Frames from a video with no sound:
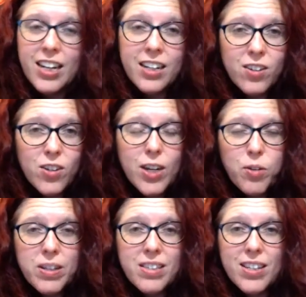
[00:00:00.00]
including
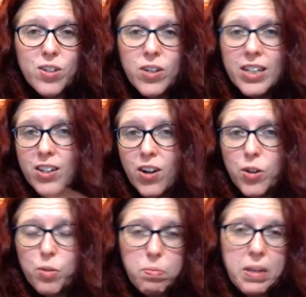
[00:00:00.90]
ones that drink their
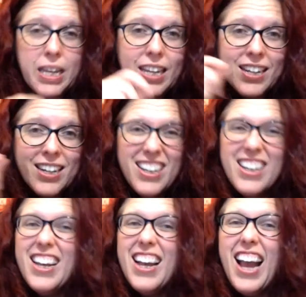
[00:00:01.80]
own pee.
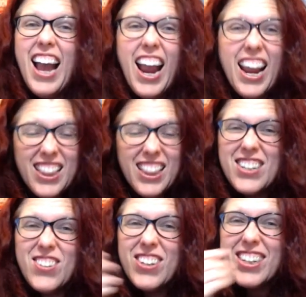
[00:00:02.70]
And they
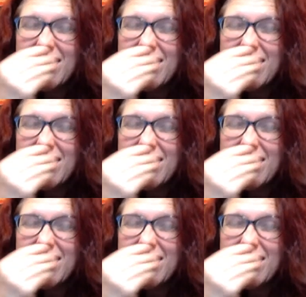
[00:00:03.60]
do it.